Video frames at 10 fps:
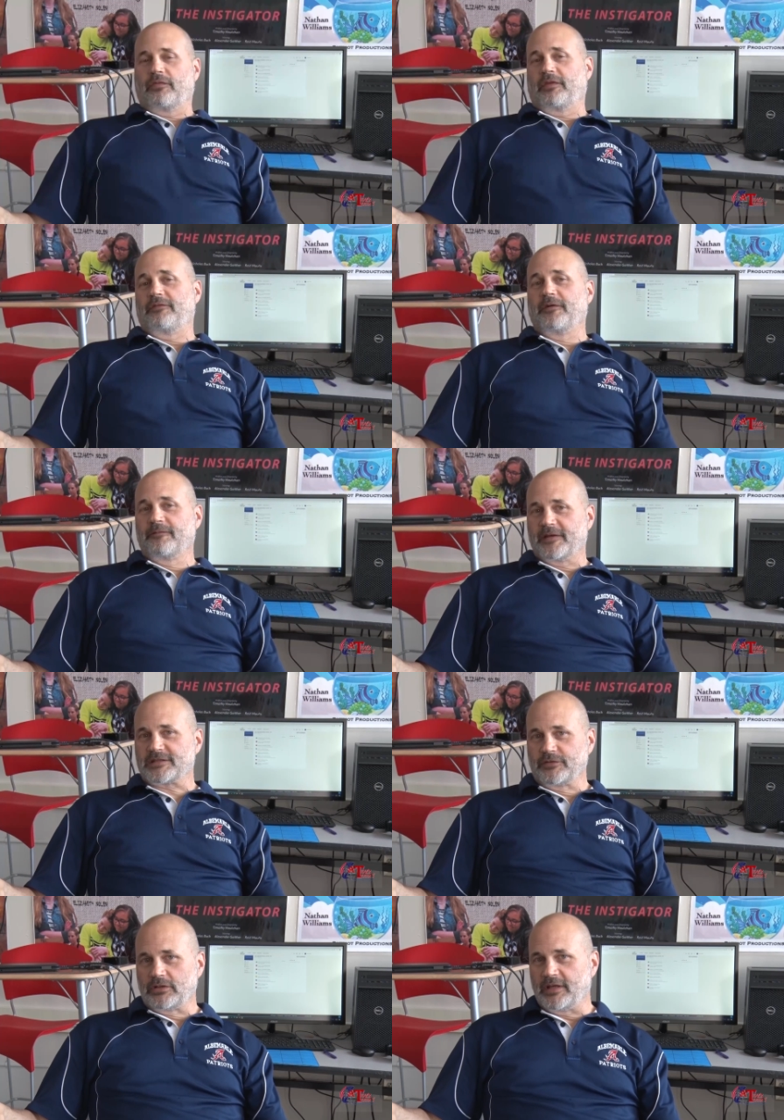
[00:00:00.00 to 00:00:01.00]
The film
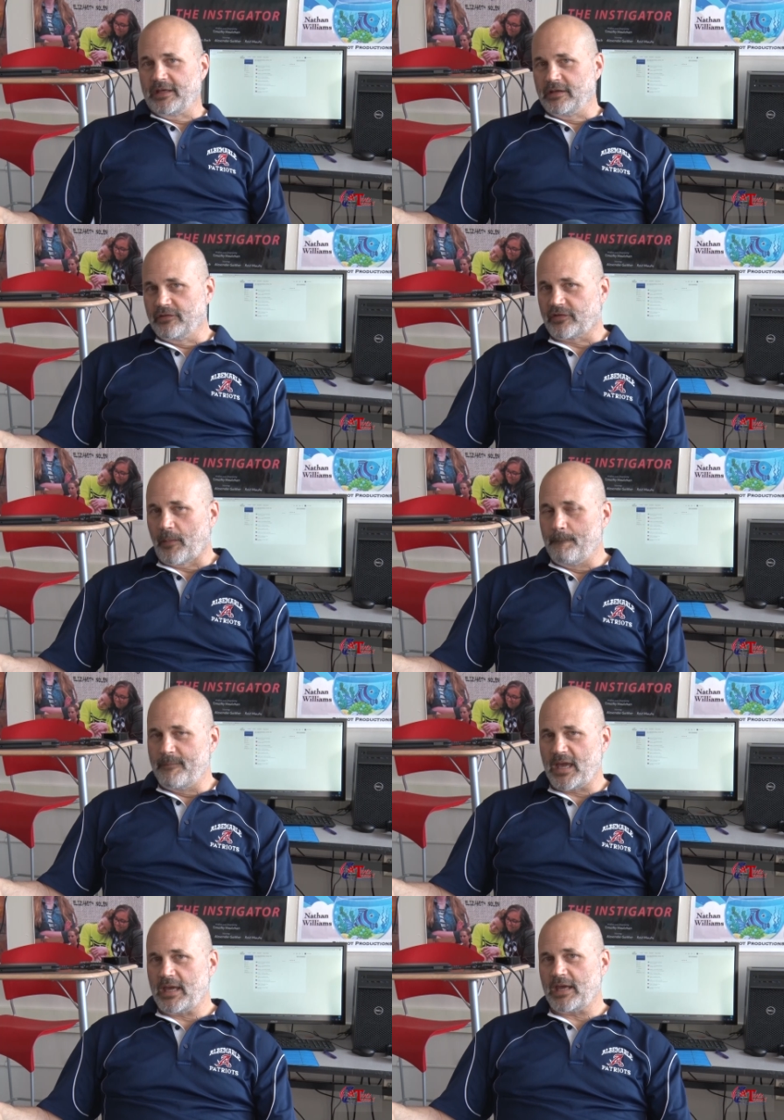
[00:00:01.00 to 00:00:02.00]
festival is
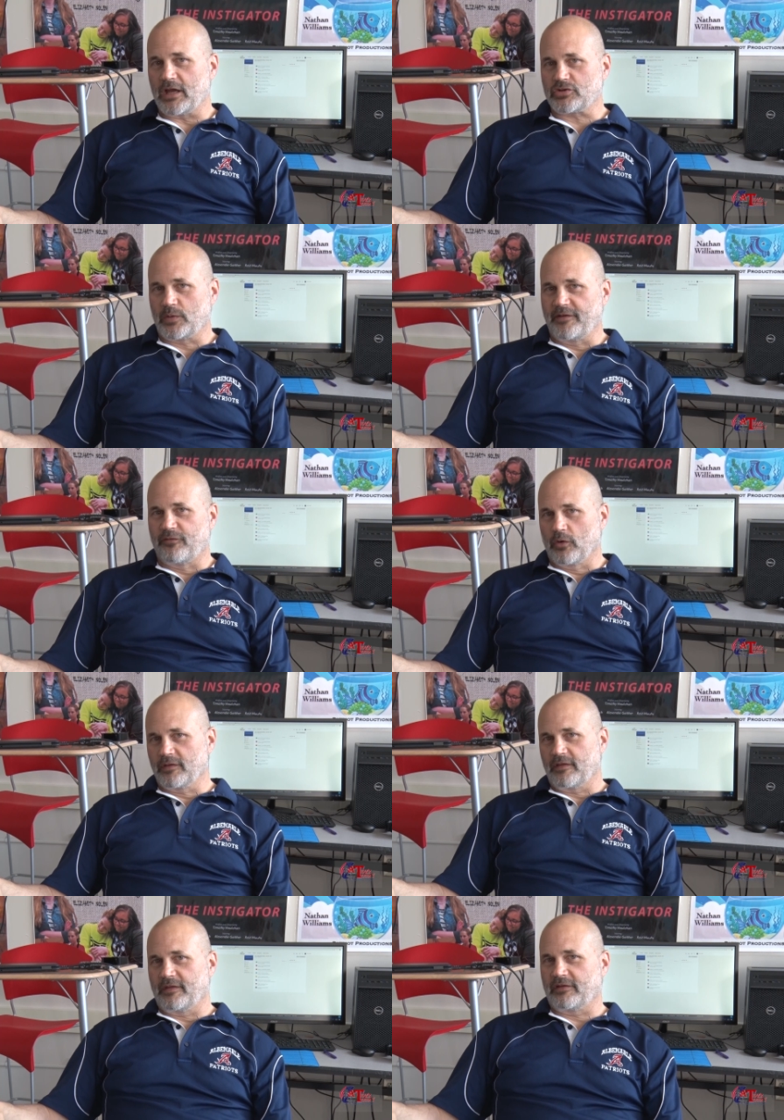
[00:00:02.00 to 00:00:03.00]
May
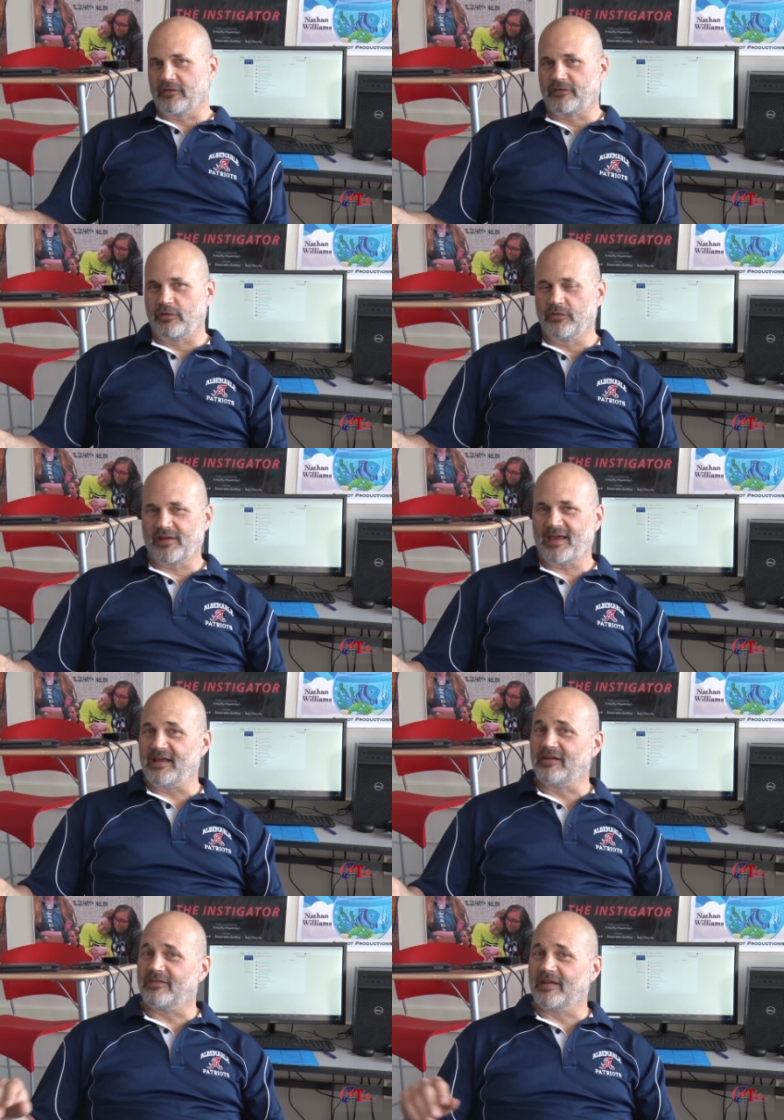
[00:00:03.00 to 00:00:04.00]
24th. That's a Tuesday.
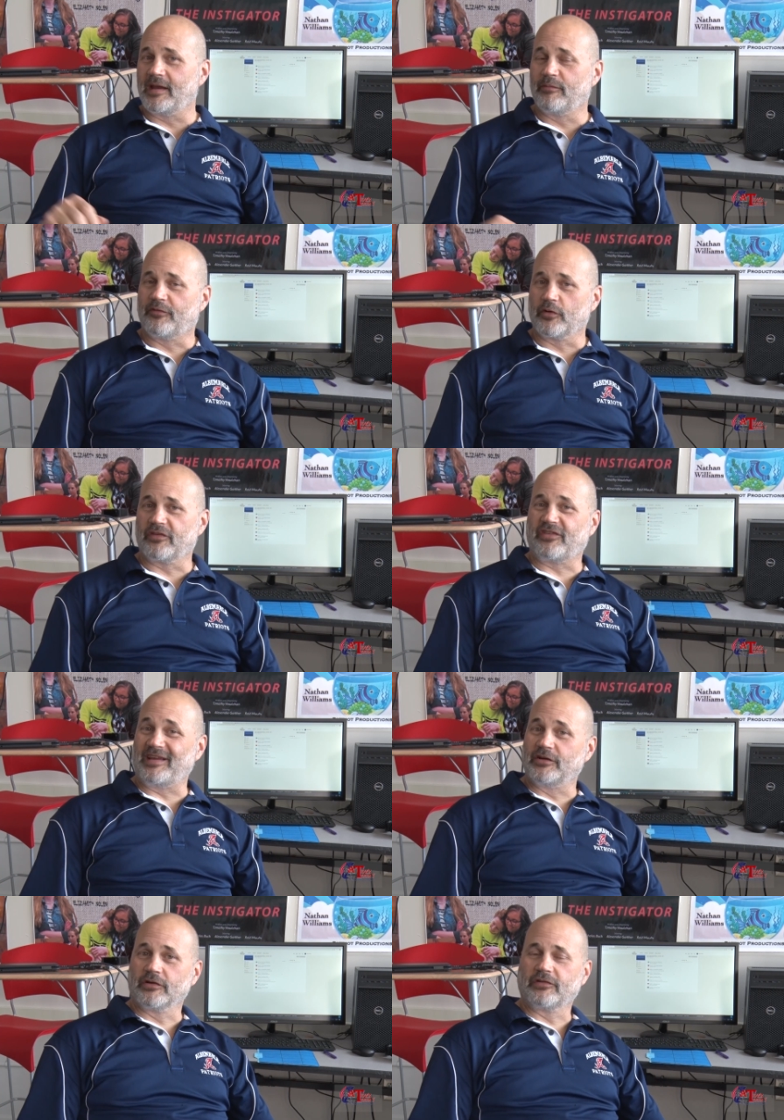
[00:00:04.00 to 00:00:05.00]
It is the day before the
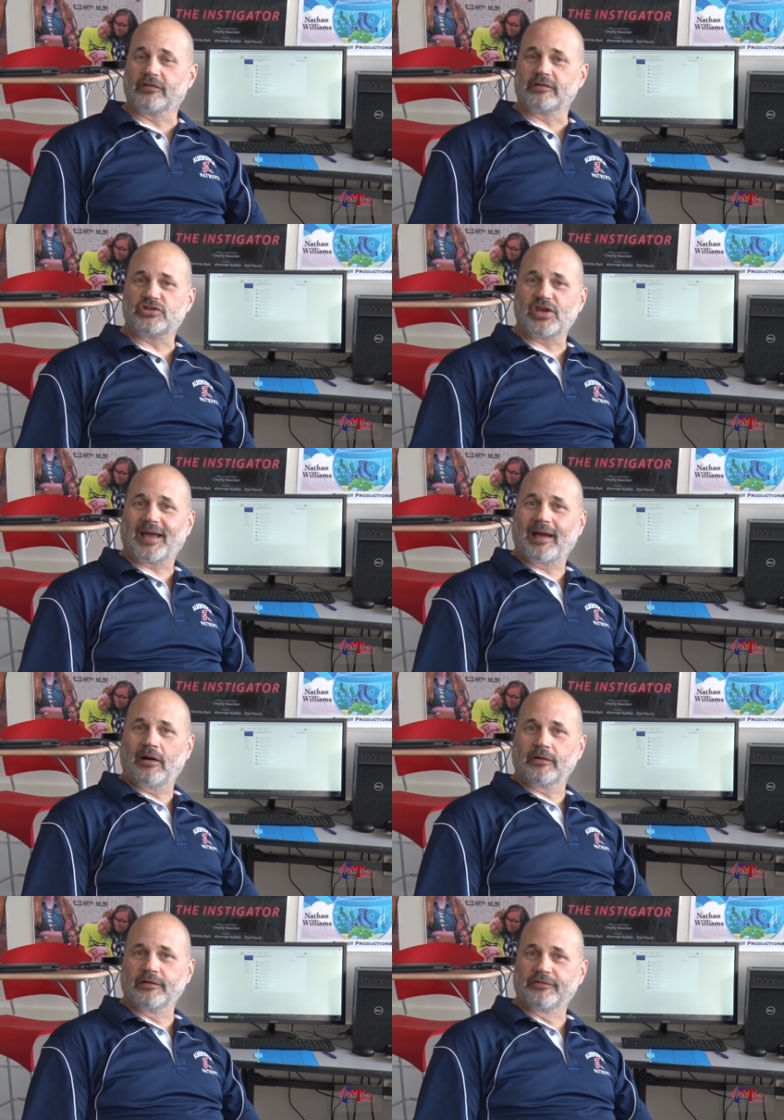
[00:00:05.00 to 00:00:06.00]
seniors check
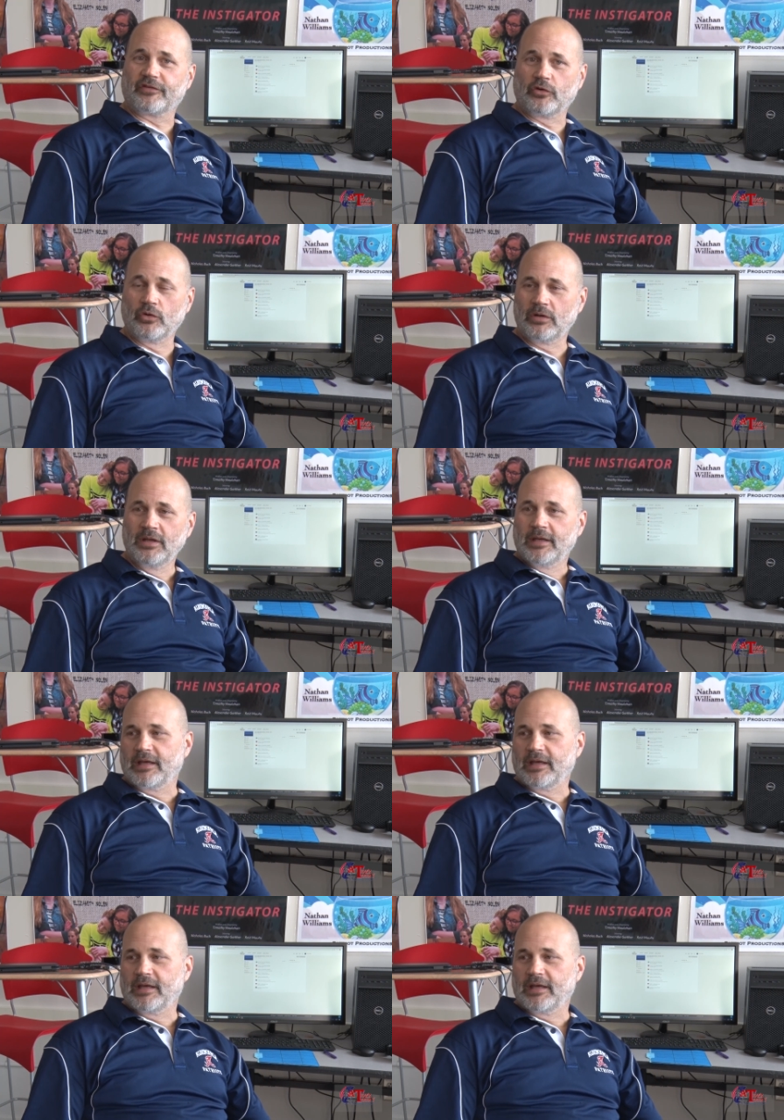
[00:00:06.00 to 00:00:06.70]
out of school.